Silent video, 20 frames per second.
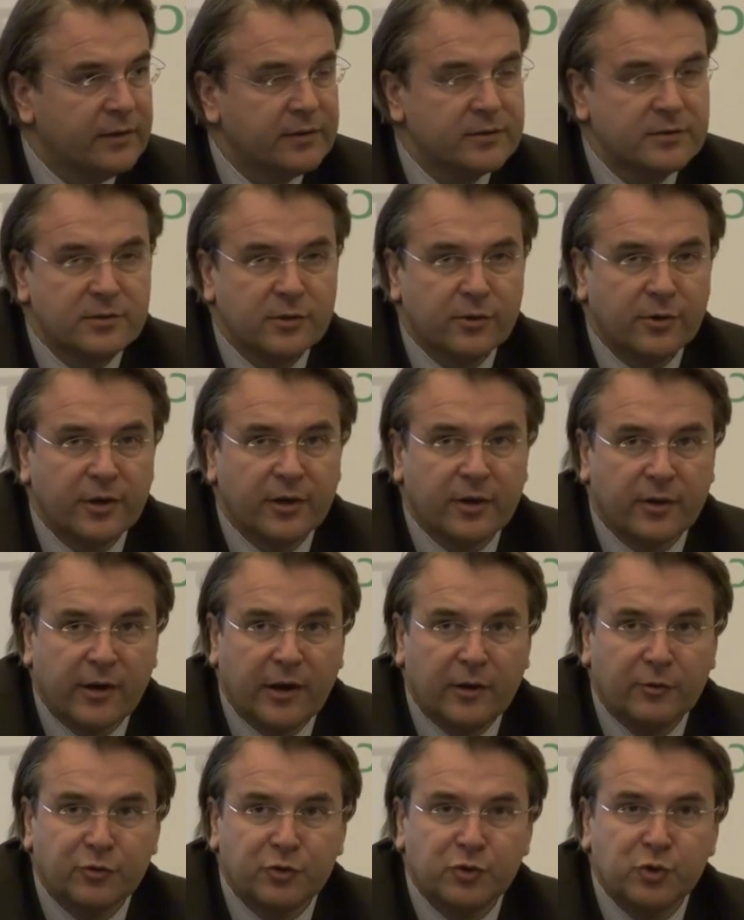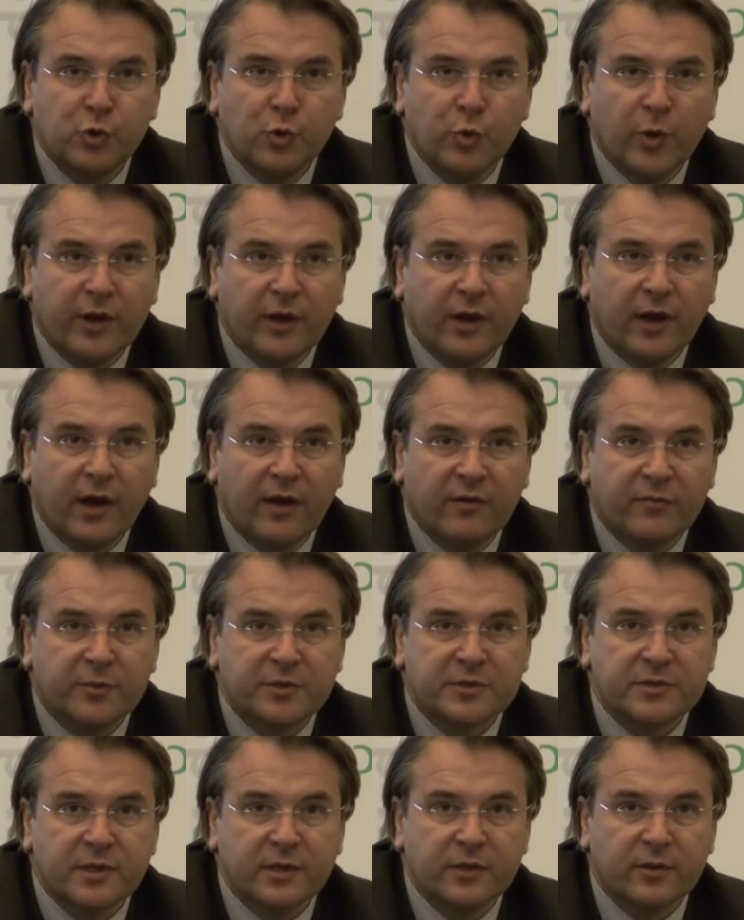It's doing around
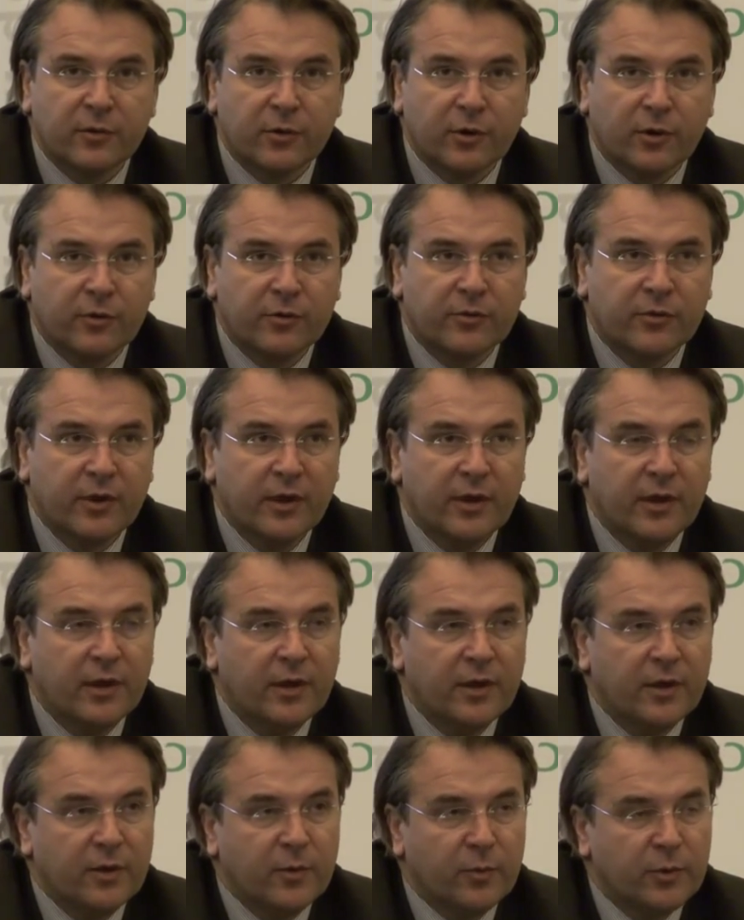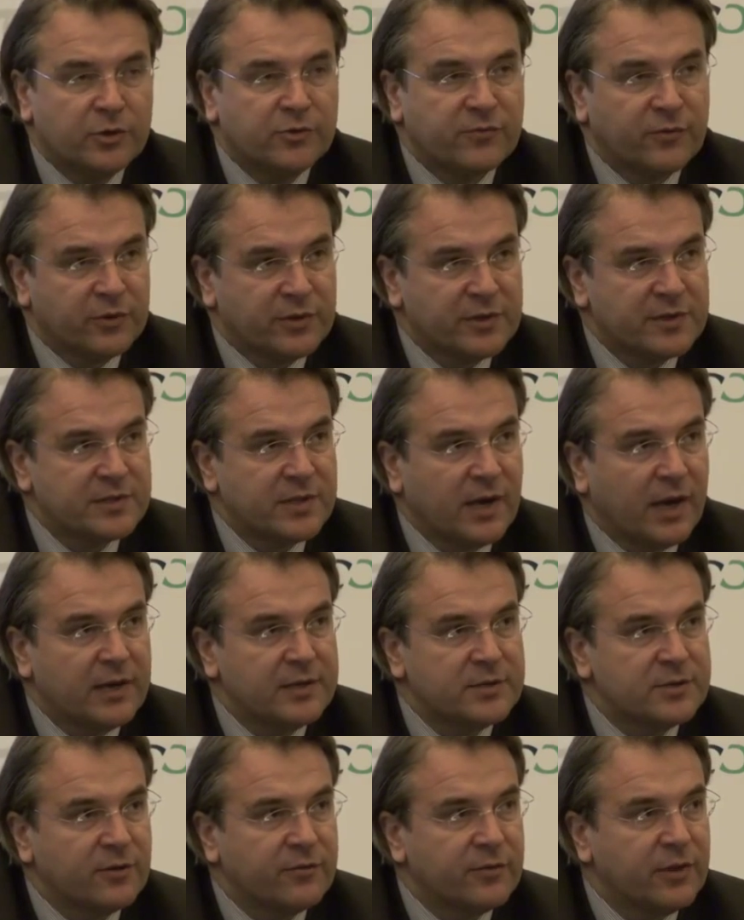2.5% growth, which for the
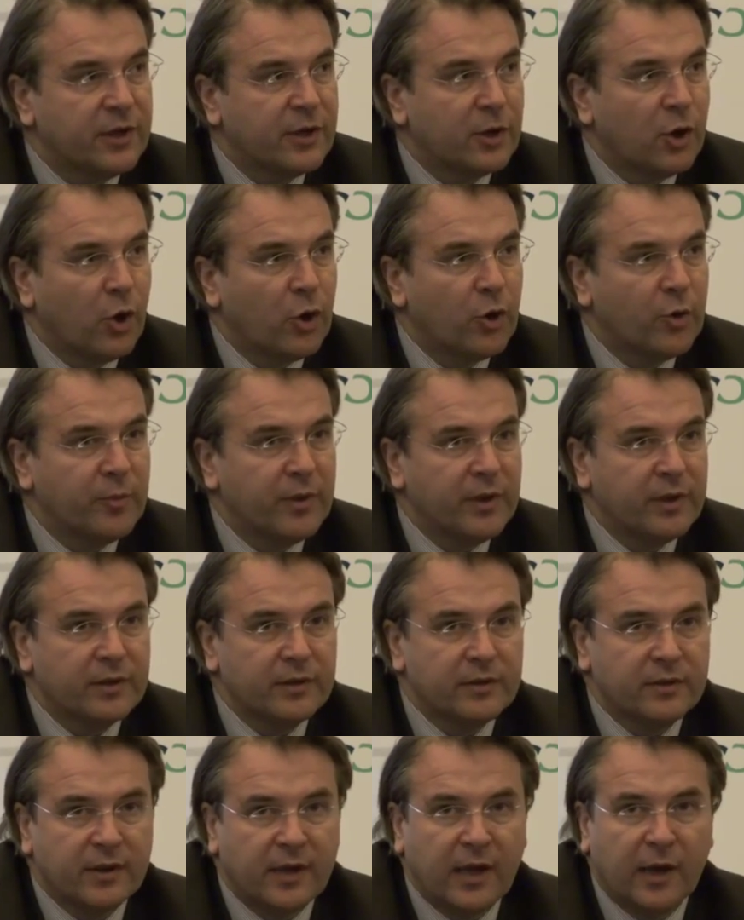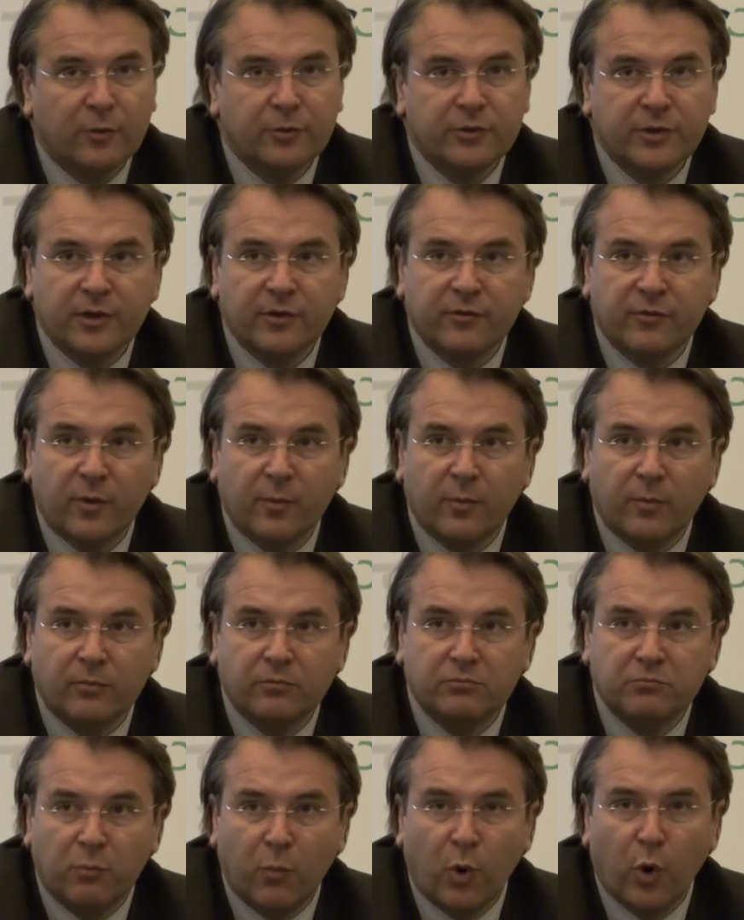size of the economy and accounting for
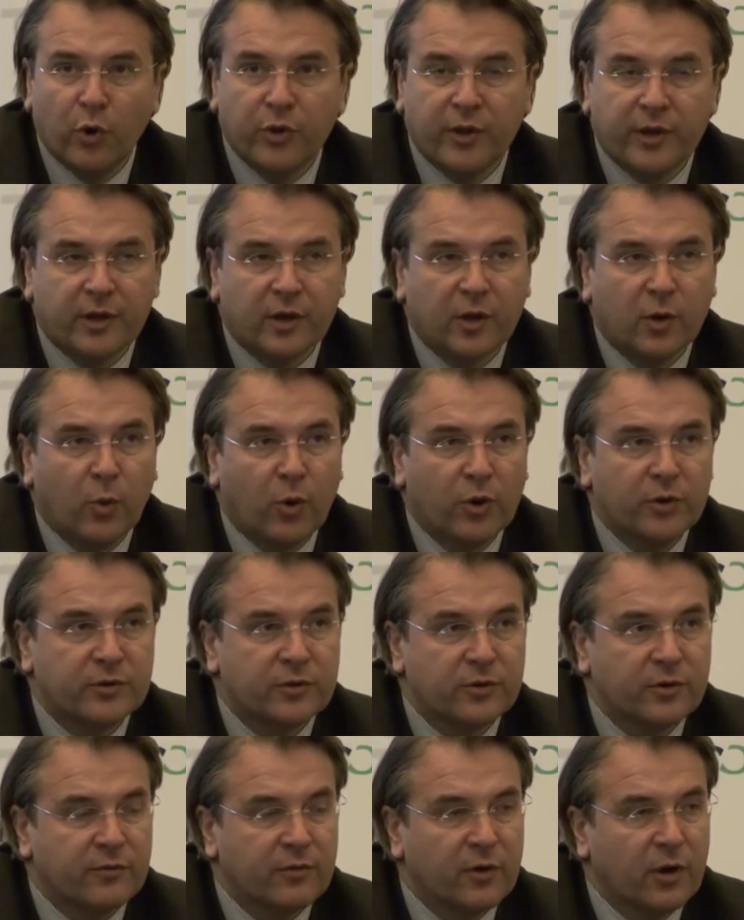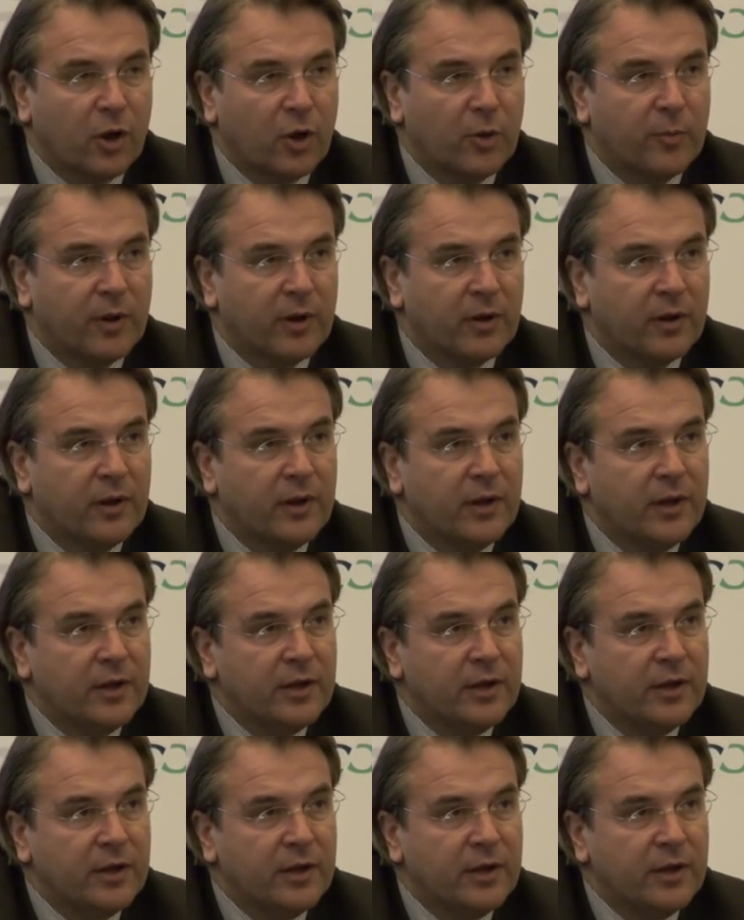more than a quarter of global